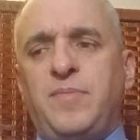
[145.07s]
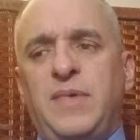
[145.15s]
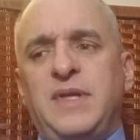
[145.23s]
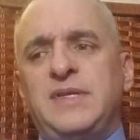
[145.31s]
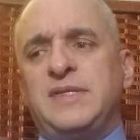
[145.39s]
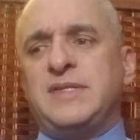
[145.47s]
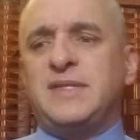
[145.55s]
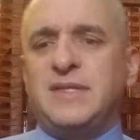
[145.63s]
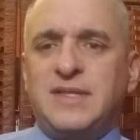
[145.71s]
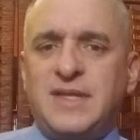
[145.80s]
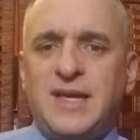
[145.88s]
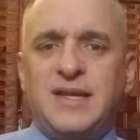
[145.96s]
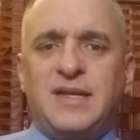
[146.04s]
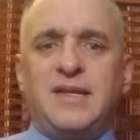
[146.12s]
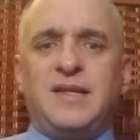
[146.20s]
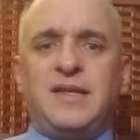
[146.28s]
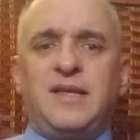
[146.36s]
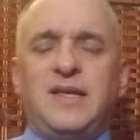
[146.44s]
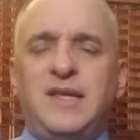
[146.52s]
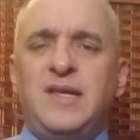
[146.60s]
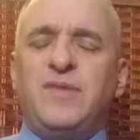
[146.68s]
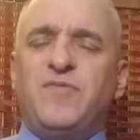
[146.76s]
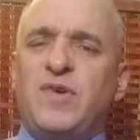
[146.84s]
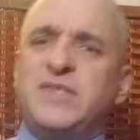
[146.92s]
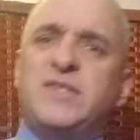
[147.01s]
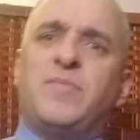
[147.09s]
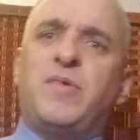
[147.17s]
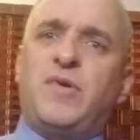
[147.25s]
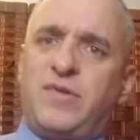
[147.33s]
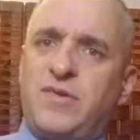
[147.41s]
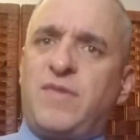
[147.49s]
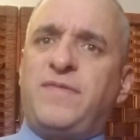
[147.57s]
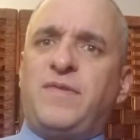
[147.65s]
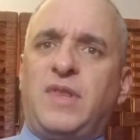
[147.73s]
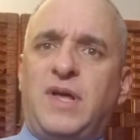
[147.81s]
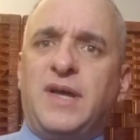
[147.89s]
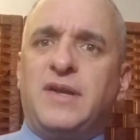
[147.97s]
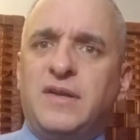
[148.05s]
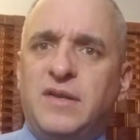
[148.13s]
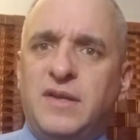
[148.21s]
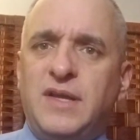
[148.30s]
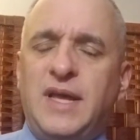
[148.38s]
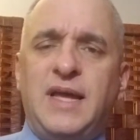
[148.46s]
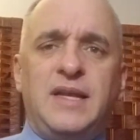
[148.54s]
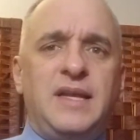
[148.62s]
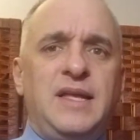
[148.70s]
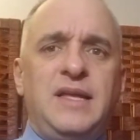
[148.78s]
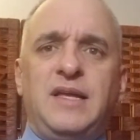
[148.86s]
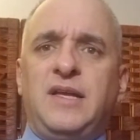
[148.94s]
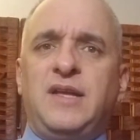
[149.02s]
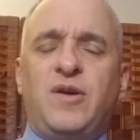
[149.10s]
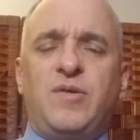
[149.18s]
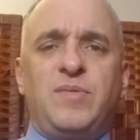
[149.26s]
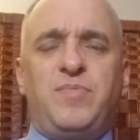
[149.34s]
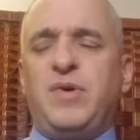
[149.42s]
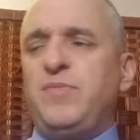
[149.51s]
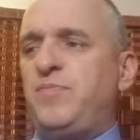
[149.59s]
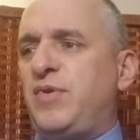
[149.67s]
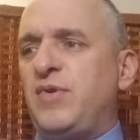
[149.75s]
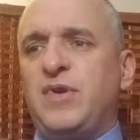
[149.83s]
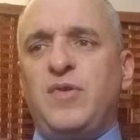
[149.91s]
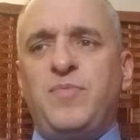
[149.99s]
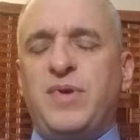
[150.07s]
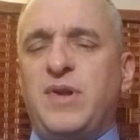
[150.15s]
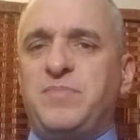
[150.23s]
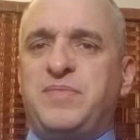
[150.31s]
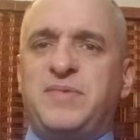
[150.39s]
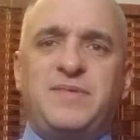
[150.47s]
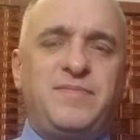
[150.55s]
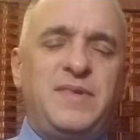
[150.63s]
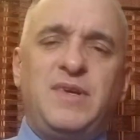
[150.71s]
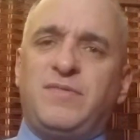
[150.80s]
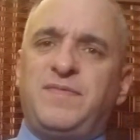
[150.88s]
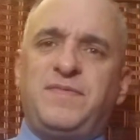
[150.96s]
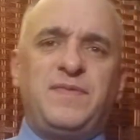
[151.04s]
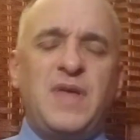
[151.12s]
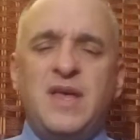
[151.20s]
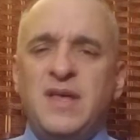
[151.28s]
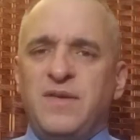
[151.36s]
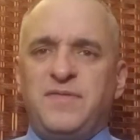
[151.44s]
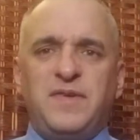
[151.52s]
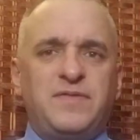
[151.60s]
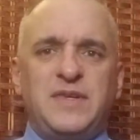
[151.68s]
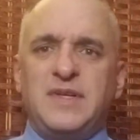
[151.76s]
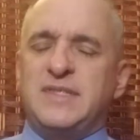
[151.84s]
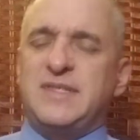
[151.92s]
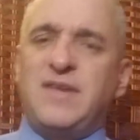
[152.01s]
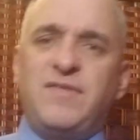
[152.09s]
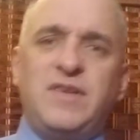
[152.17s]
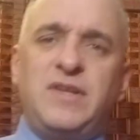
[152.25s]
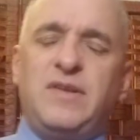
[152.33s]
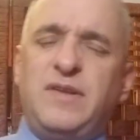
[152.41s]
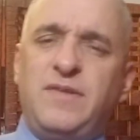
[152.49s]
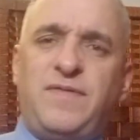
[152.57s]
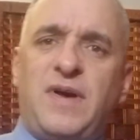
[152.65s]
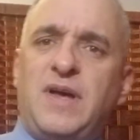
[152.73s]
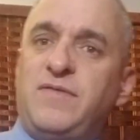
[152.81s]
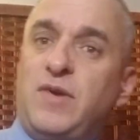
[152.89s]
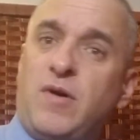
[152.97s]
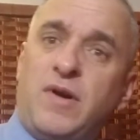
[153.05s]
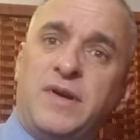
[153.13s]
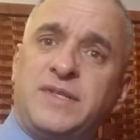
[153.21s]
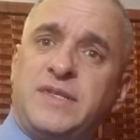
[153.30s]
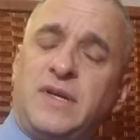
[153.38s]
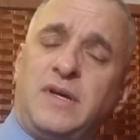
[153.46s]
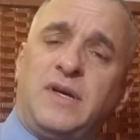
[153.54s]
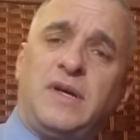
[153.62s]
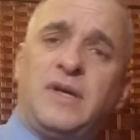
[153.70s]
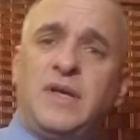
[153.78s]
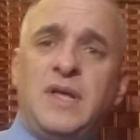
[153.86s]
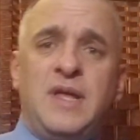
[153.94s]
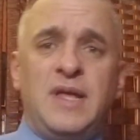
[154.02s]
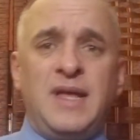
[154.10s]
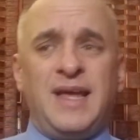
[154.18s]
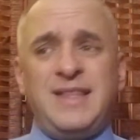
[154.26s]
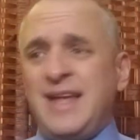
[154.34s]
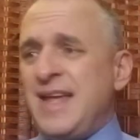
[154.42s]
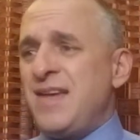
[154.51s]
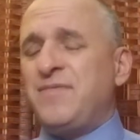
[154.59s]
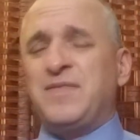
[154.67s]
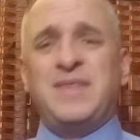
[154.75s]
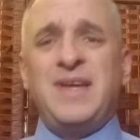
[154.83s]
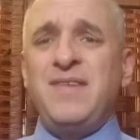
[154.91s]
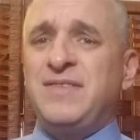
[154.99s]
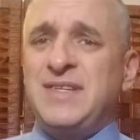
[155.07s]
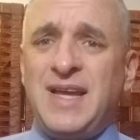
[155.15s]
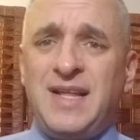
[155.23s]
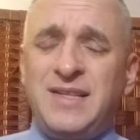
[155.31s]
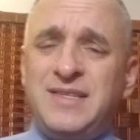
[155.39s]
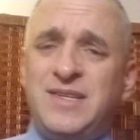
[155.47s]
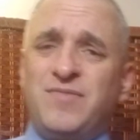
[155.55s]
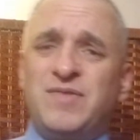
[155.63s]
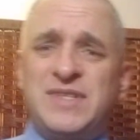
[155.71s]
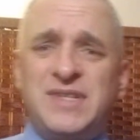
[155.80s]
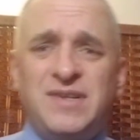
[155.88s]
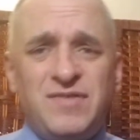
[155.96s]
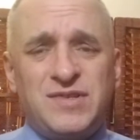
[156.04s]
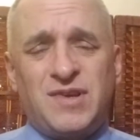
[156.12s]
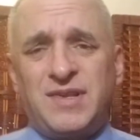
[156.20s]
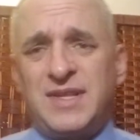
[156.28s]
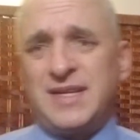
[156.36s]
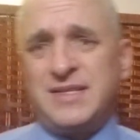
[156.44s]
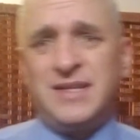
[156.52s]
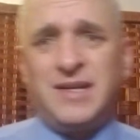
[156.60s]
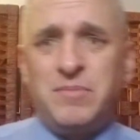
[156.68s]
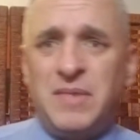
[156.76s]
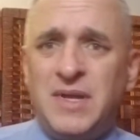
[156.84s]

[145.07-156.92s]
is that he runs the ball an awful lot, and he'll put up 50 to 75 yards, and they have talented receivers on that team,